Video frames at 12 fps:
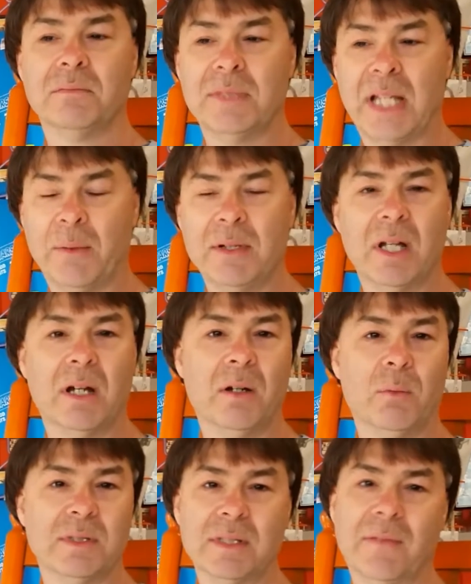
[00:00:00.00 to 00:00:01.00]
they would know it
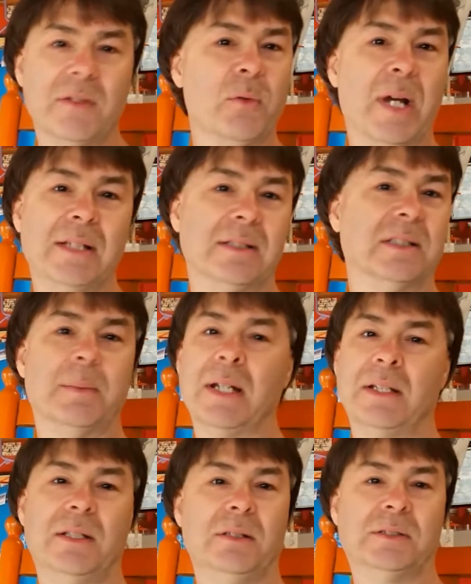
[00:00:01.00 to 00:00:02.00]
was nothing racist about
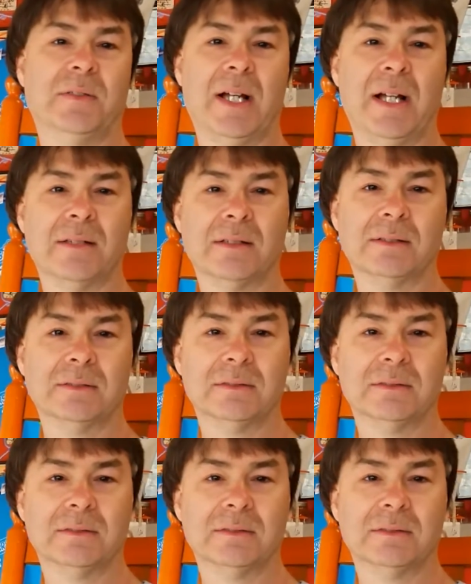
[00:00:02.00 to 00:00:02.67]
the Dukes of Hazzard.